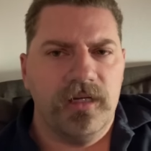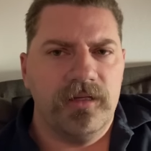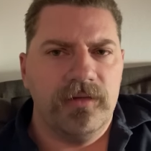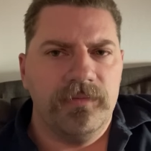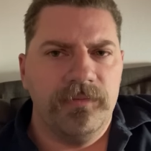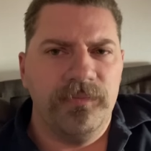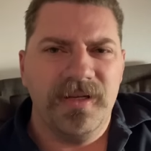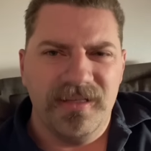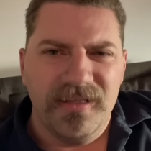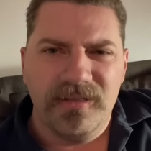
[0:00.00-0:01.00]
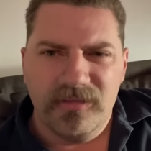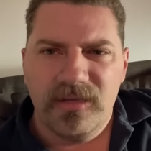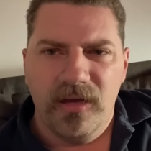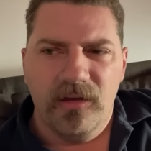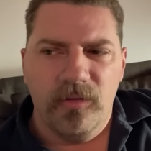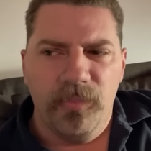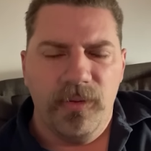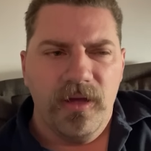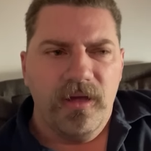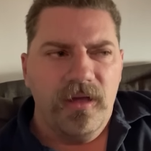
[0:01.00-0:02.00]
uh, it, it, does help.
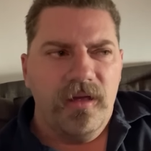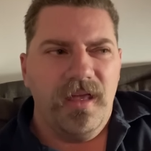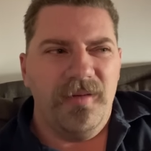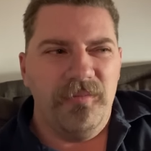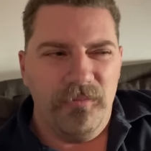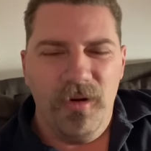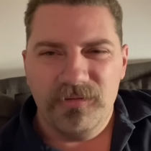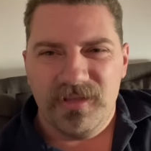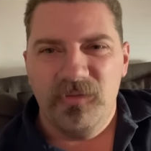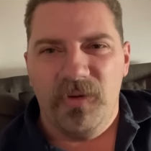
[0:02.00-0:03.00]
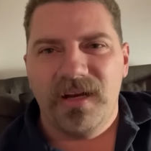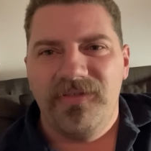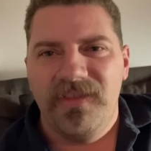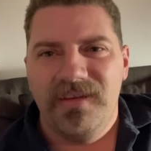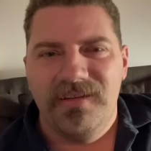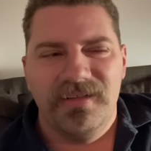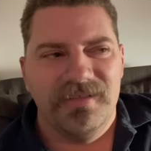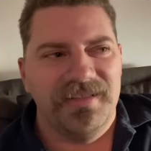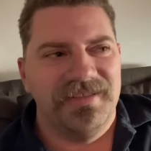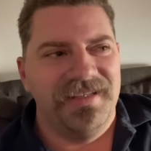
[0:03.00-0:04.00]
Mostly what I think it
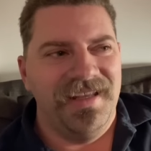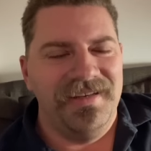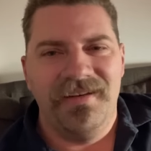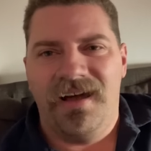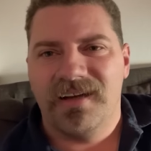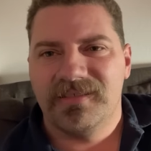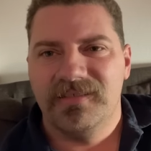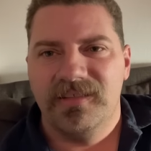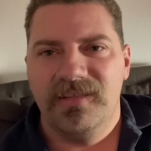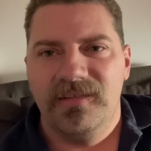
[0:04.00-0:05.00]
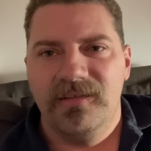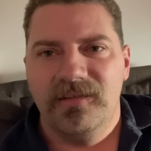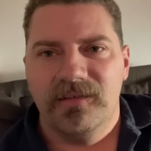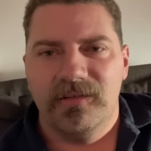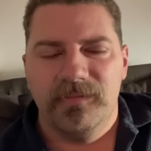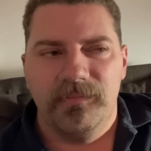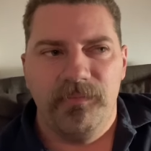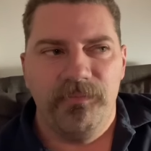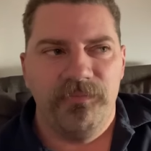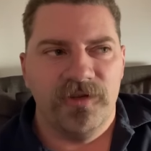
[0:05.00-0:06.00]
does is it, it knocks the, uh,
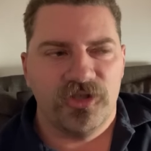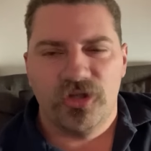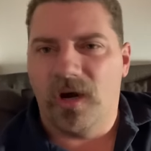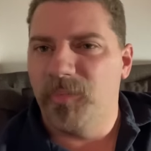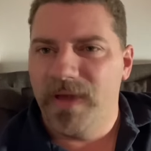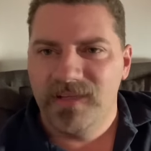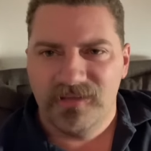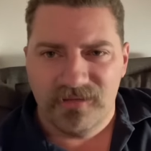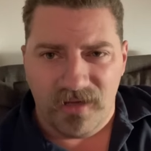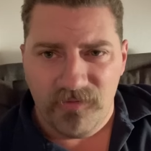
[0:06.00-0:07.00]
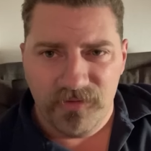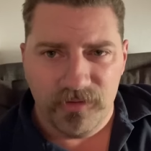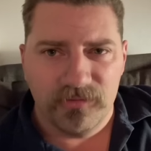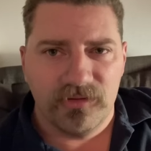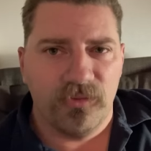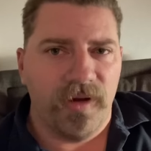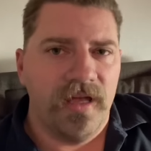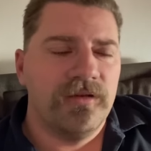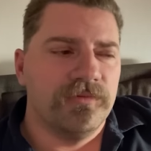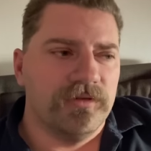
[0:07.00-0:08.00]
the sharp edges off of those
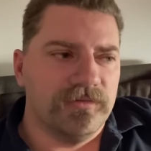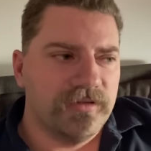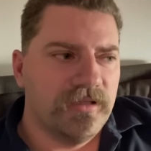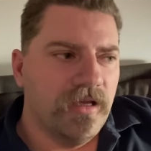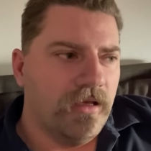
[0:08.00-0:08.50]
granules